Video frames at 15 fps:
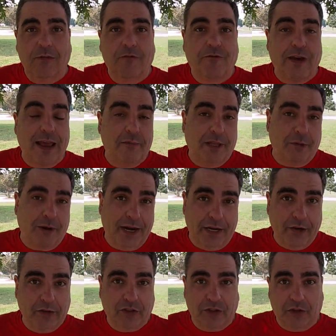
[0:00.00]
family
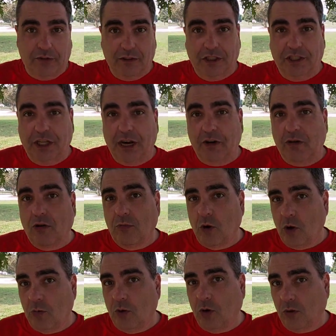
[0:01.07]
radio service, general
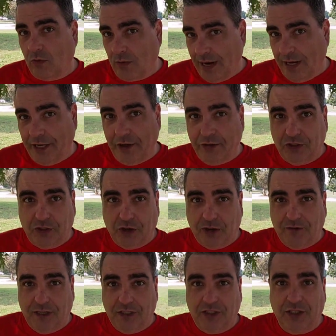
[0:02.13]
mobile radio
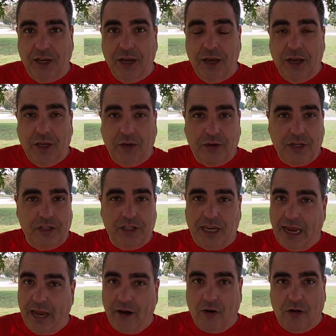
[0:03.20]
service. You can
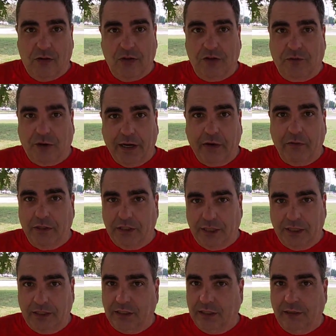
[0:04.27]
scan all those
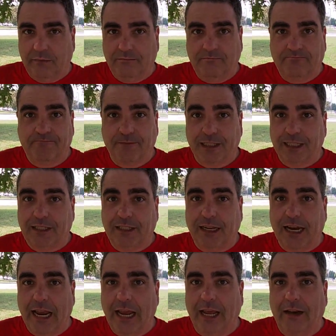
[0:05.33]
frequencies and
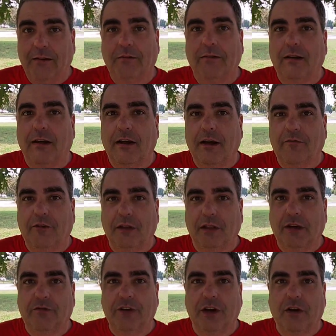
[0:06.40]
listen in. If you
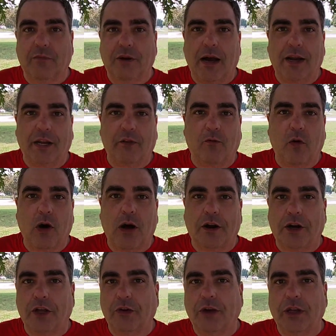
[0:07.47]
live near a body of
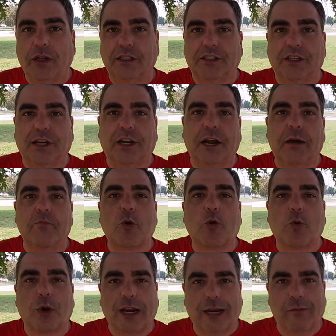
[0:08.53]
water, you can listen in on
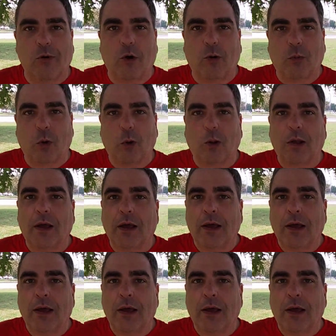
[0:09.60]
marine mobile.